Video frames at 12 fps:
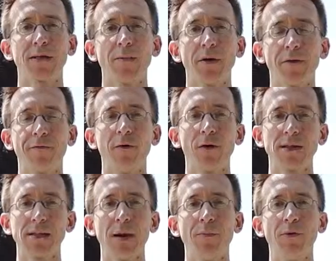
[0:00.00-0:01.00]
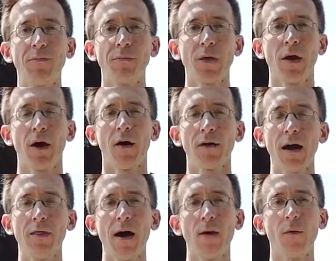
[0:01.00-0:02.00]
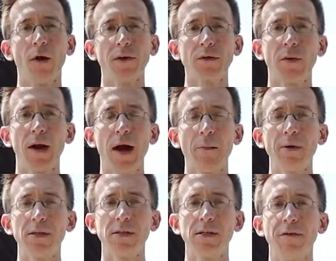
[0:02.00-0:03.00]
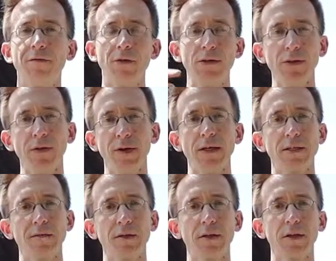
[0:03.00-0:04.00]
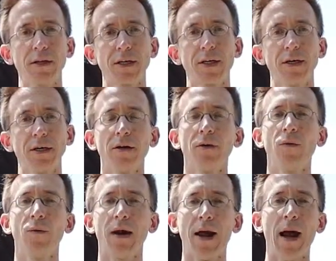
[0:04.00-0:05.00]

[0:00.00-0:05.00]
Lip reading: something. For example, okay, that worked. What happens if you do this? If you click here, what